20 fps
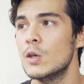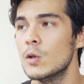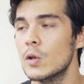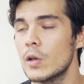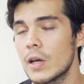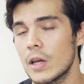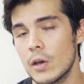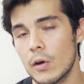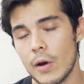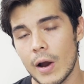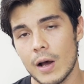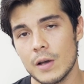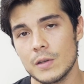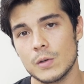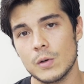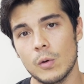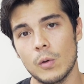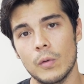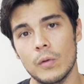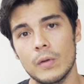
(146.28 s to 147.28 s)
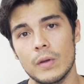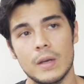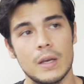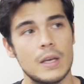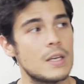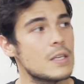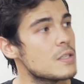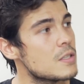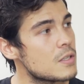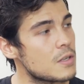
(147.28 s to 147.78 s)
You look at your household.
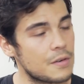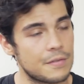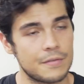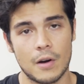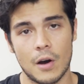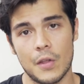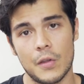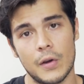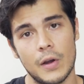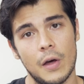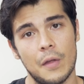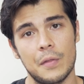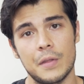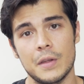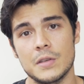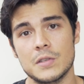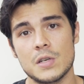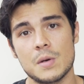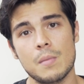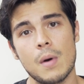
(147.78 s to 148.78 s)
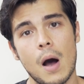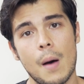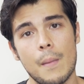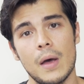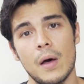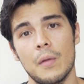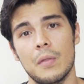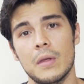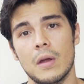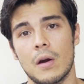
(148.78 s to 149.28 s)
Is your father healthy? Is your mom
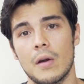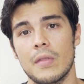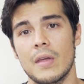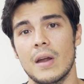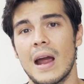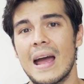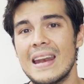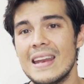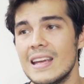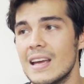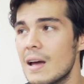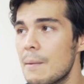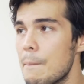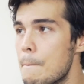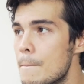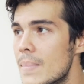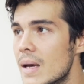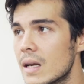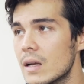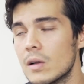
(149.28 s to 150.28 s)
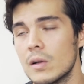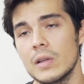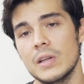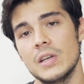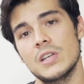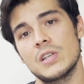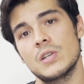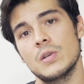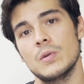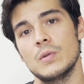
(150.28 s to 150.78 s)
healthy? Are there any medical
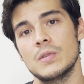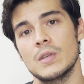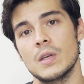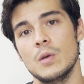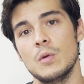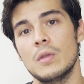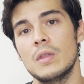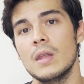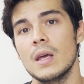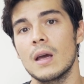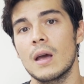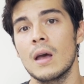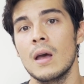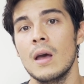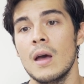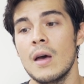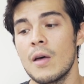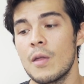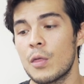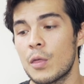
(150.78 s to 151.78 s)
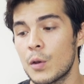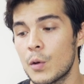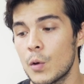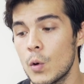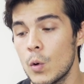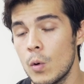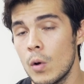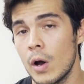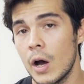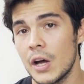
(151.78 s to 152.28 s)
issues that you think
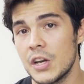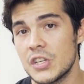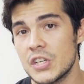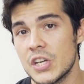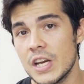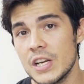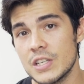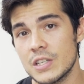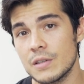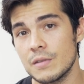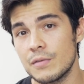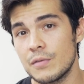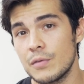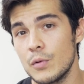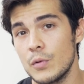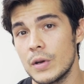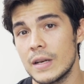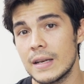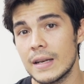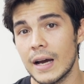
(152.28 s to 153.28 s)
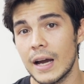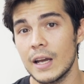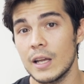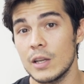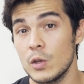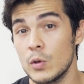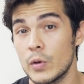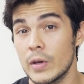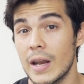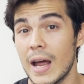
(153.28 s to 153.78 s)
through a change in food and
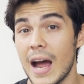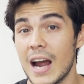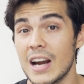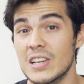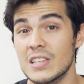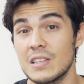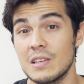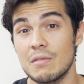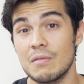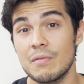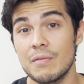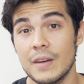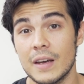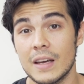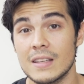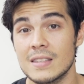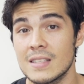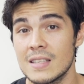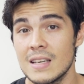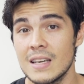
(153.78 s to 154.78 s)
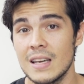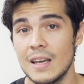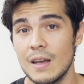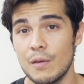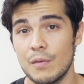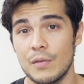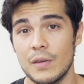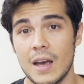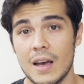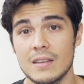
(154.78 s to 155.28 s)
diet you could actually fix?
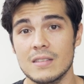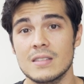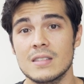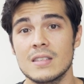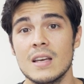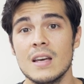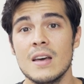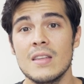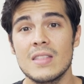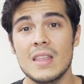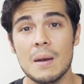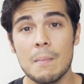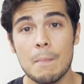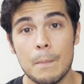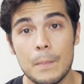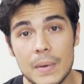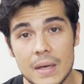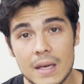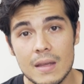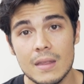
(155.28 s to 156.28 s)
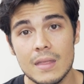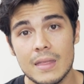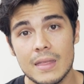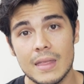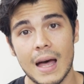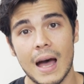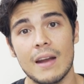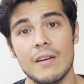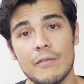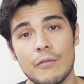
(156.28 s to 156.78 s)
If yes, then be
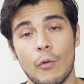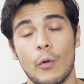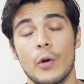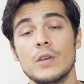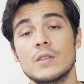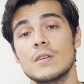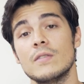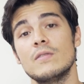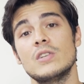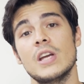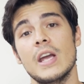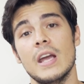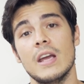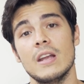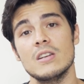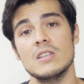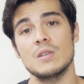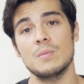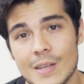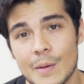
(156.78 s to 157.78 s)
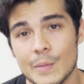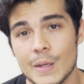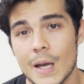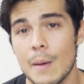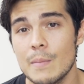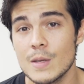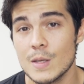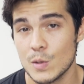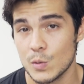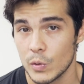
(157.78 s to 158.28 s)
that voice of change.
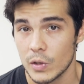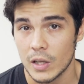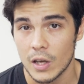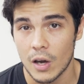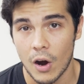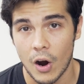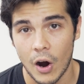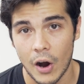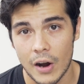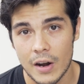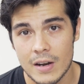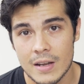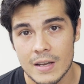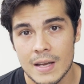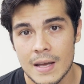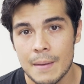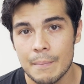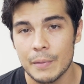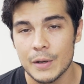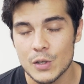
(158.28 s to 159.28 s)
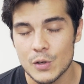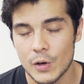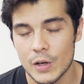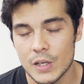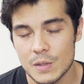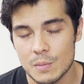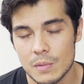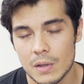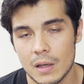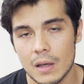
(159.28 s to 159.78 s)
Sometimes it's really hard, but
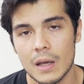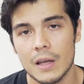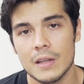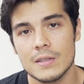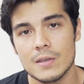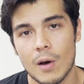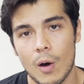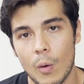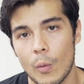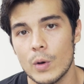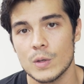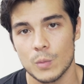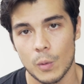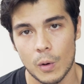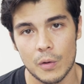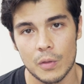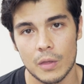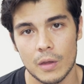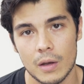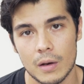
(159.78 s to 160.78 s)
trust me, it's always worth